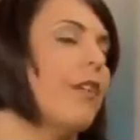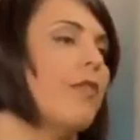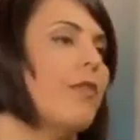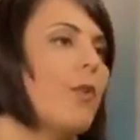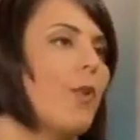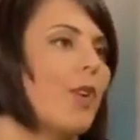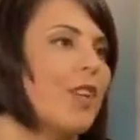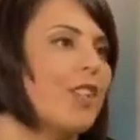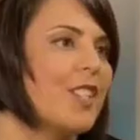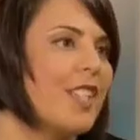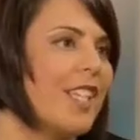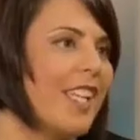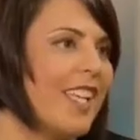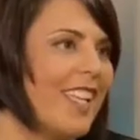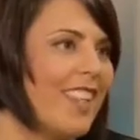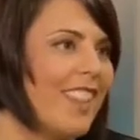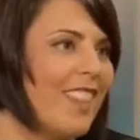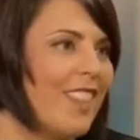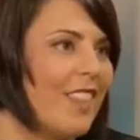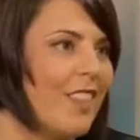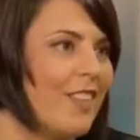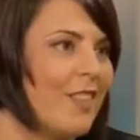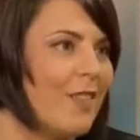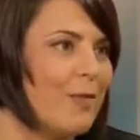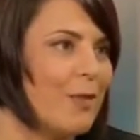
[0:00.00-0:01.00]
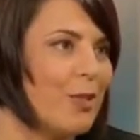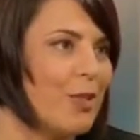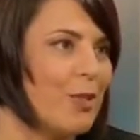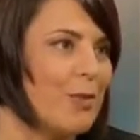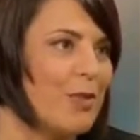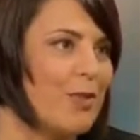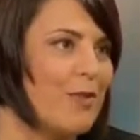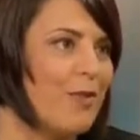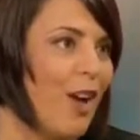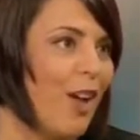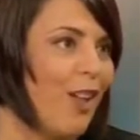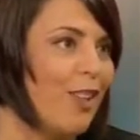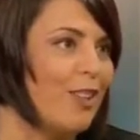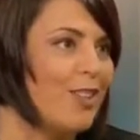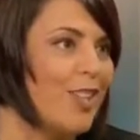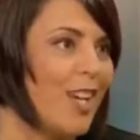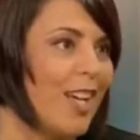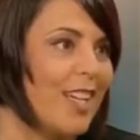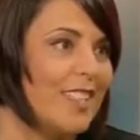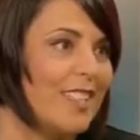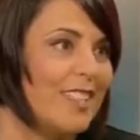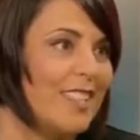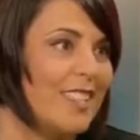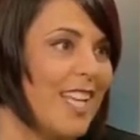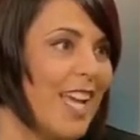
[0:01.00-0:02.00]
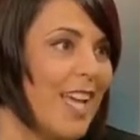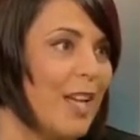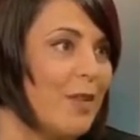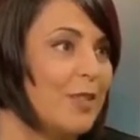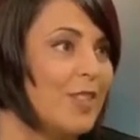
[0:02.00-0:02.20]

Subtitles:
14th, which was Valentine's Day.